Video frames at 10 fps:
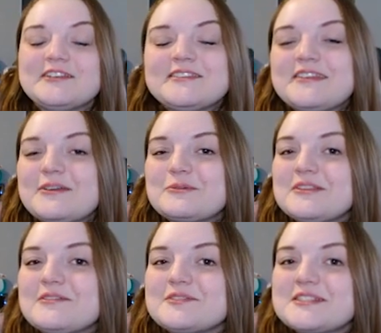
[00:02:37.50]
and I would
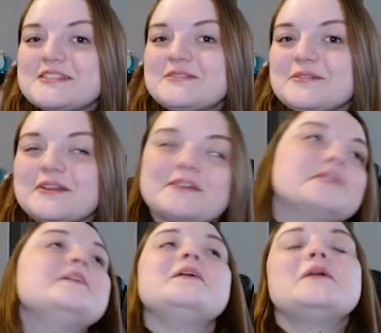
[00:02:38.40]
love to see you there.
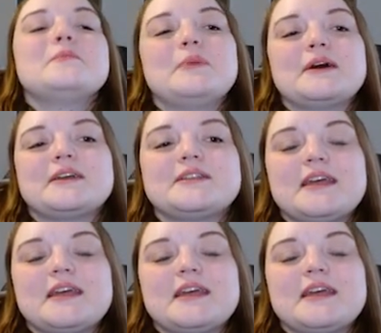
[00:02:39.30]
But